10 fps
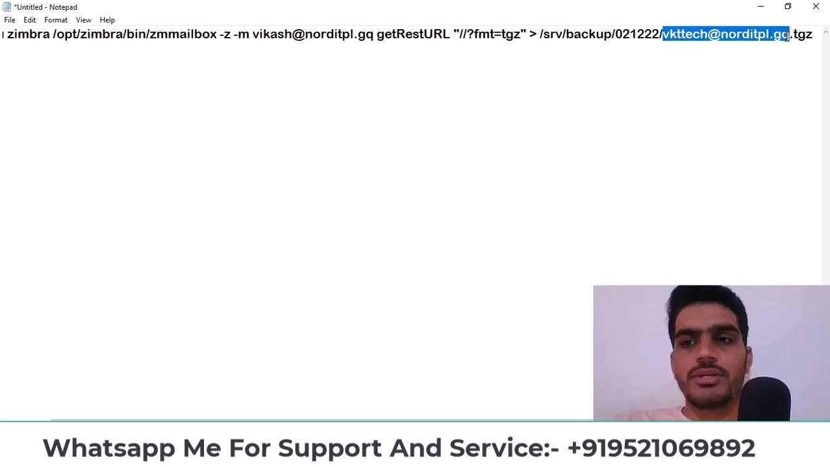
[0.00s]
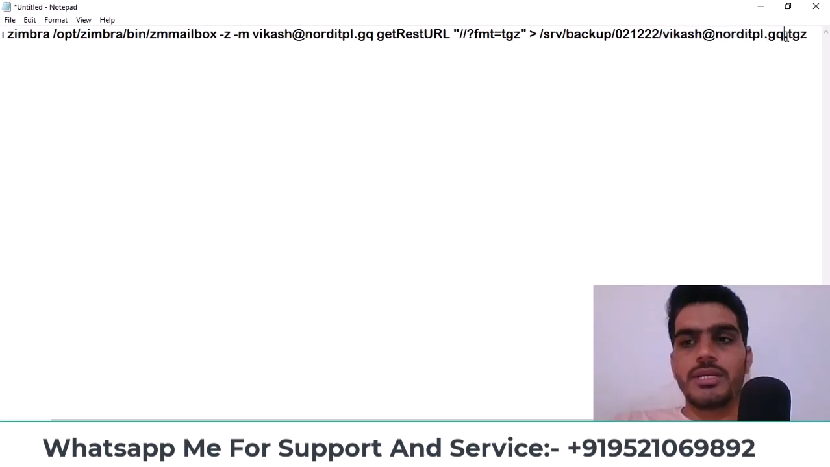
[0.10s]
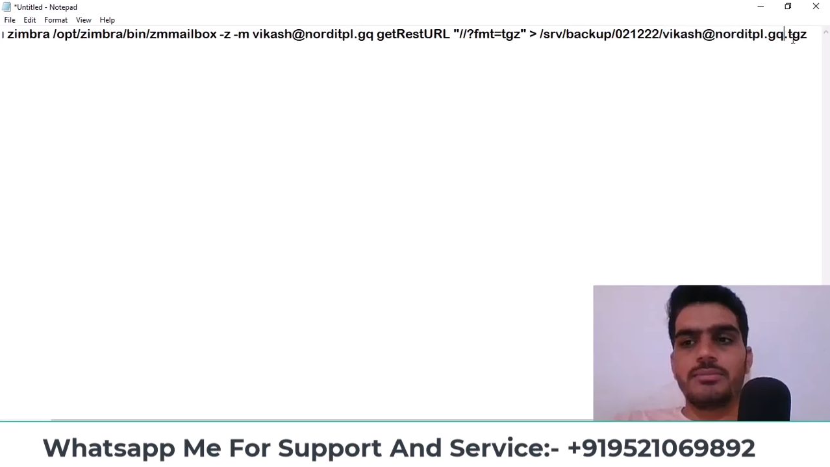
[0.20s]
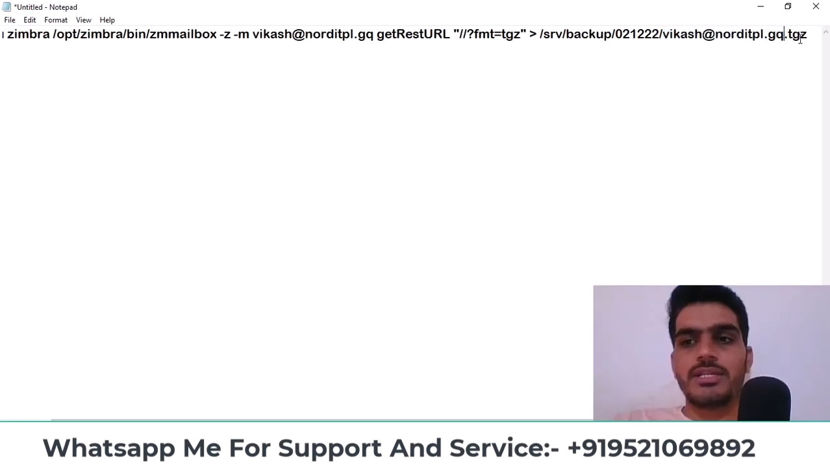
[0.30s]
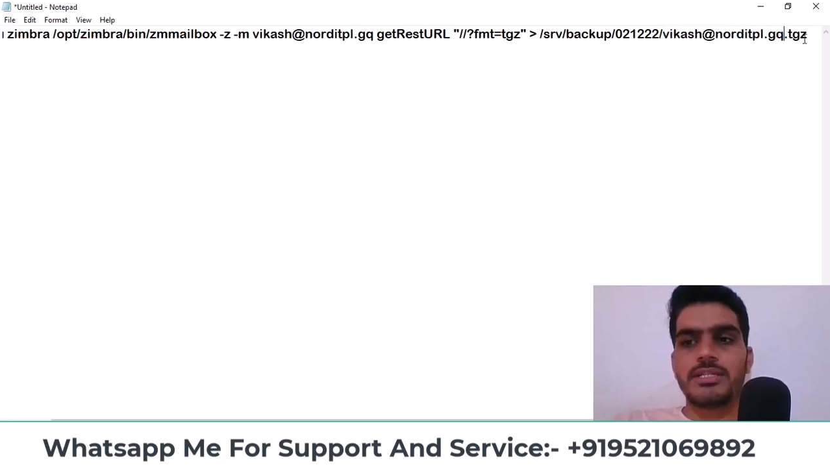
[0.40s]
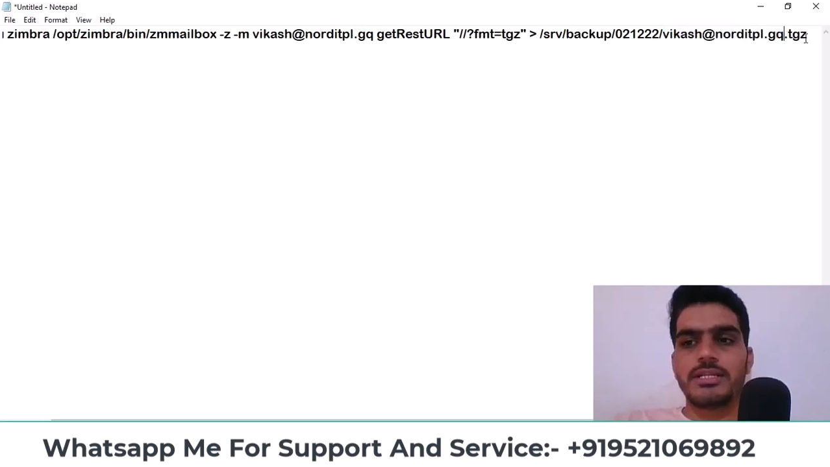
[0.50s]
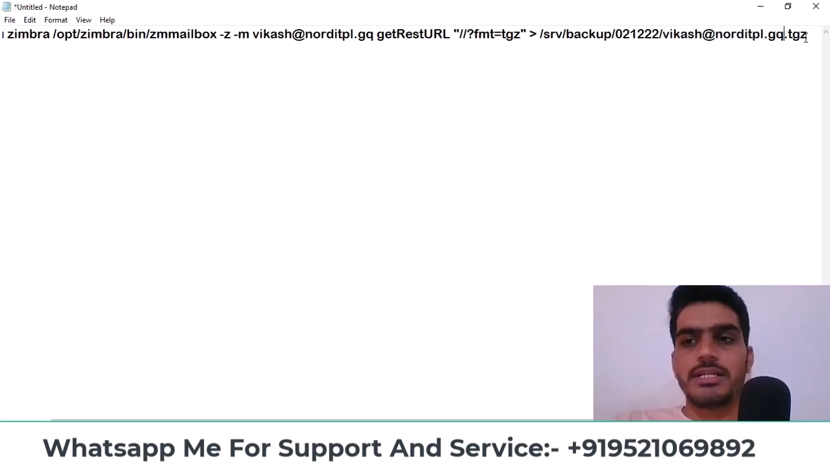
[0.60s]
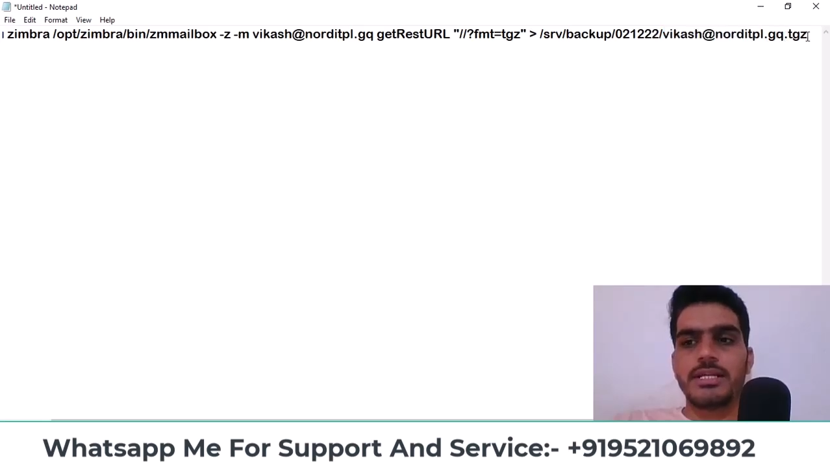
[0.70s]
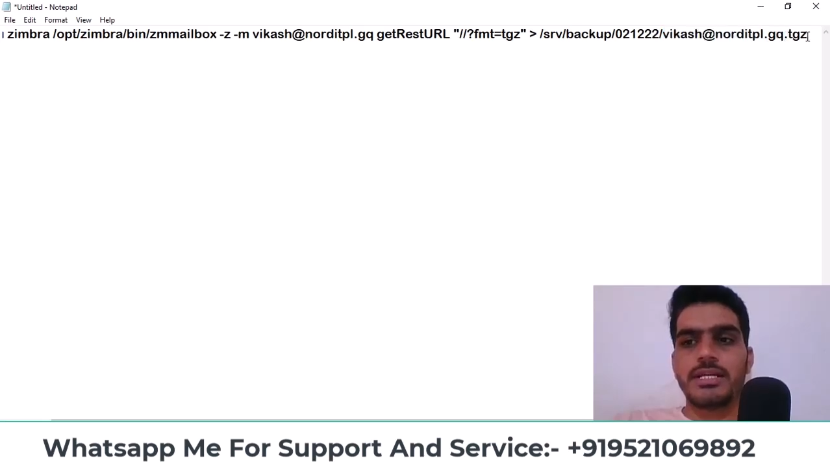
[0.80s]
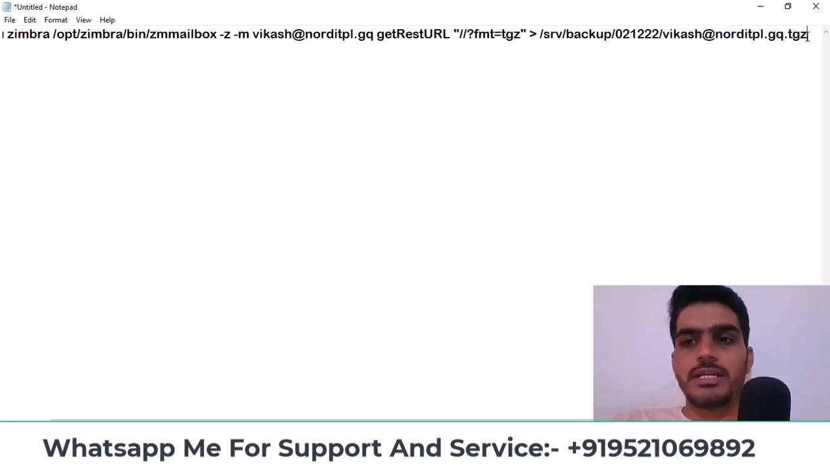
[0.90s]
backup
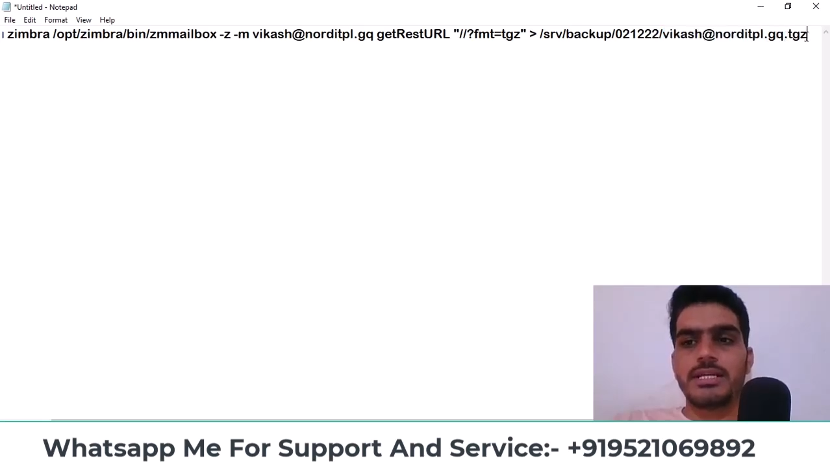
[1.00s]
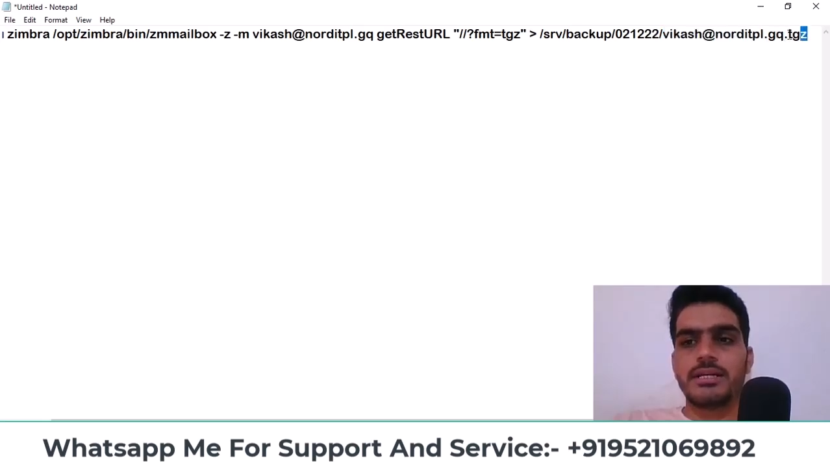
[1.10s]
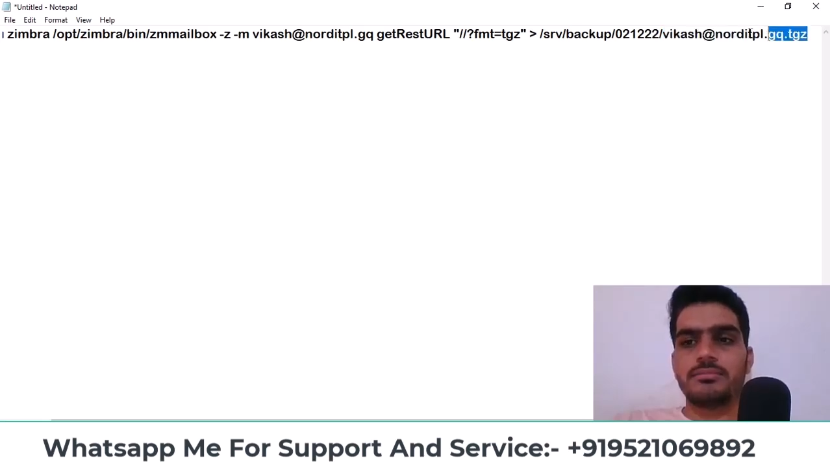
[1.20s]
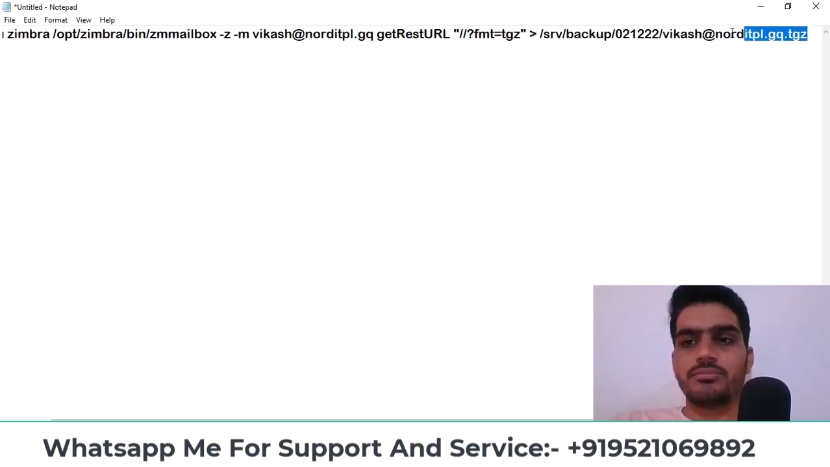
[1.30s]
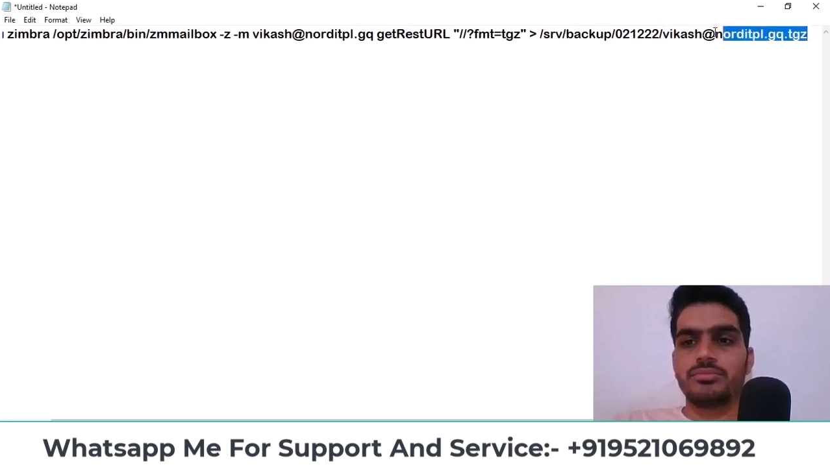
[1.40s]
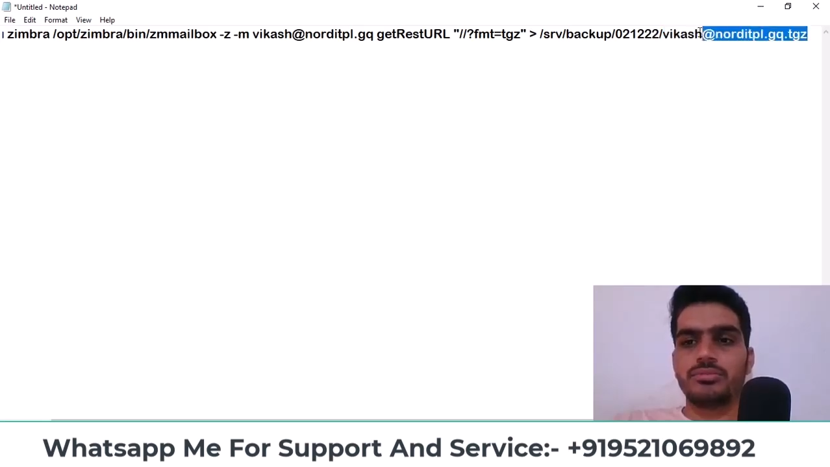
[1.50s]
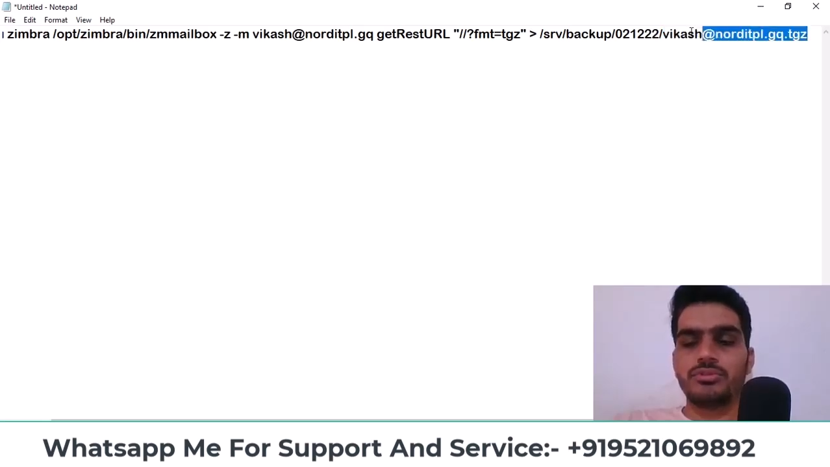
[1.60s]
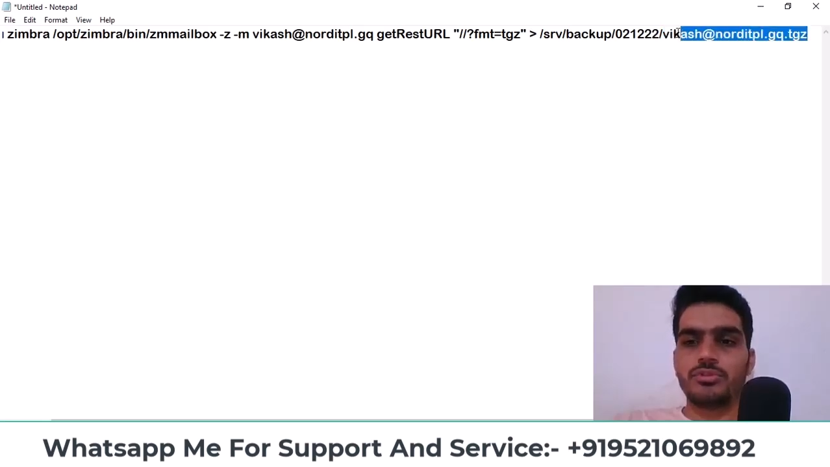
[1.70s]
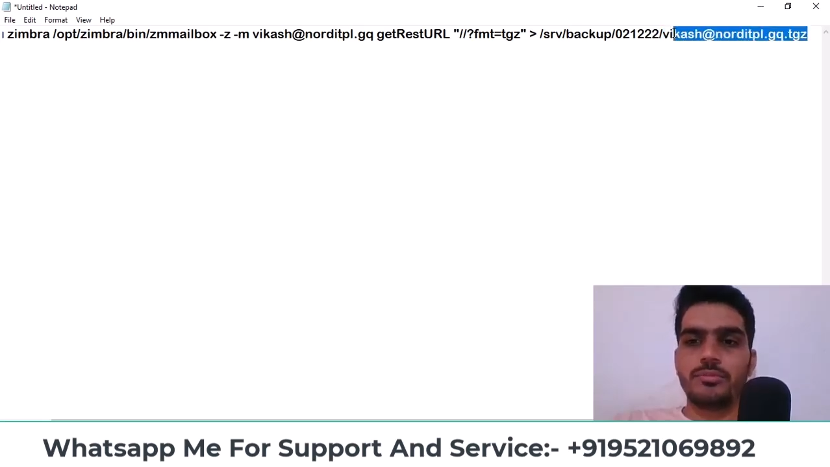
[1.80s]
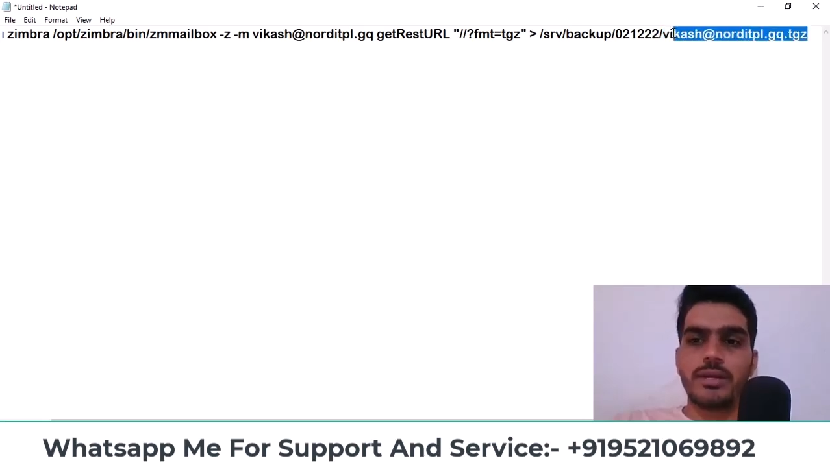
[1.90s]
you will do with the
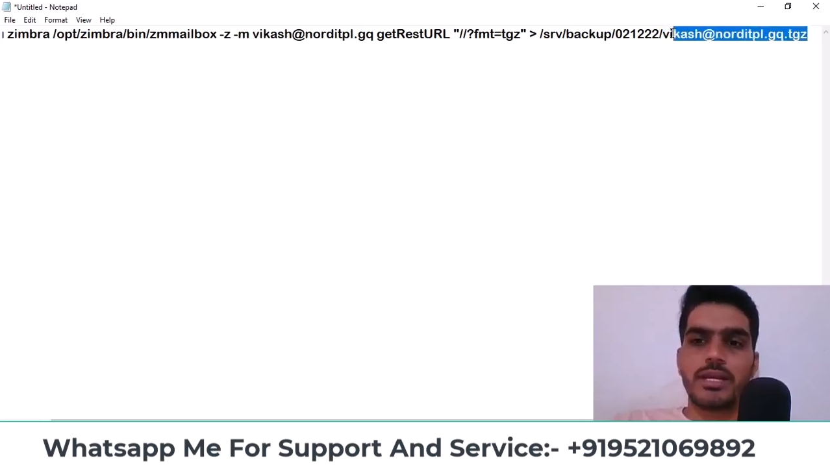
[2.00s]
file,